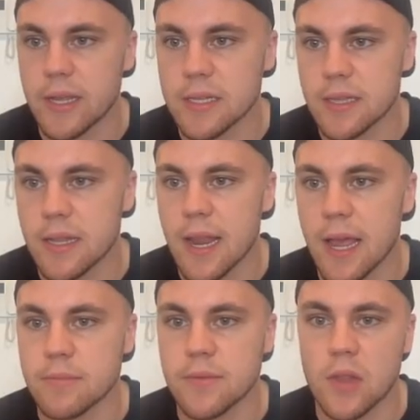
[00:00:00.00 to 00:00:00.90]
can see the
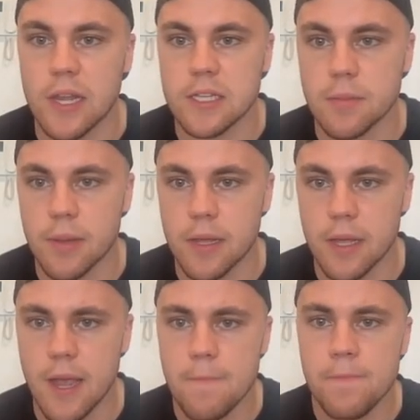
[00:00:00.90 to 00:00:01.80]
names of the leads appear
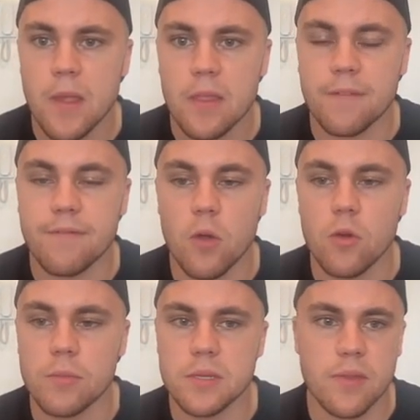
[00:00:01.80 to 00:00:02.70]
here, the phone
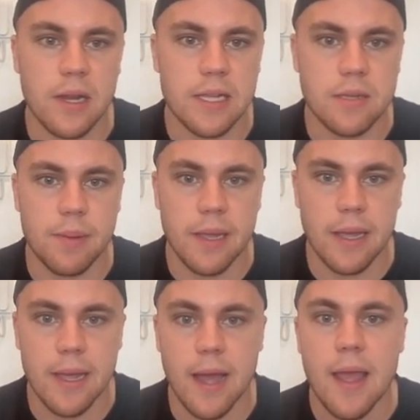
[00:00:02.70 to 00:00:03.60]
numbers of the leads appear
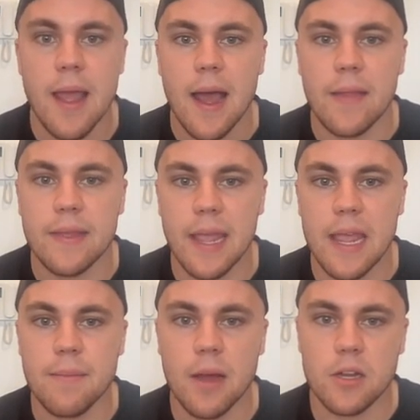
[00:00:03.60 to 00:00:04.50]
here, and the
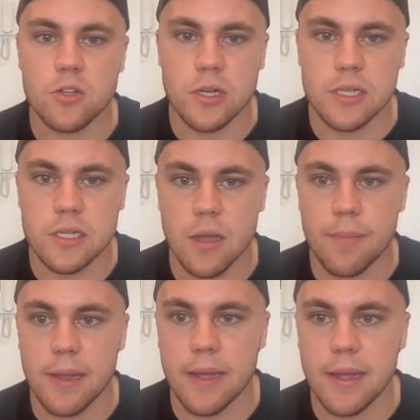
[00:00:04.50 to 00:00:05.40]
email addresses
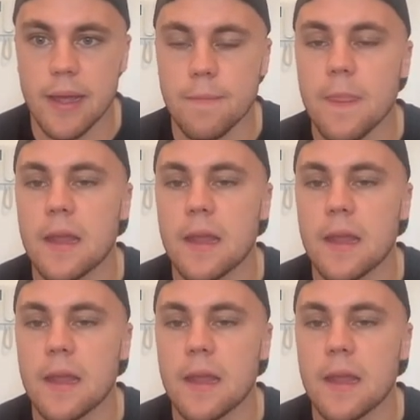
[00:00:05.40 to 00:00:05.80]
appear here.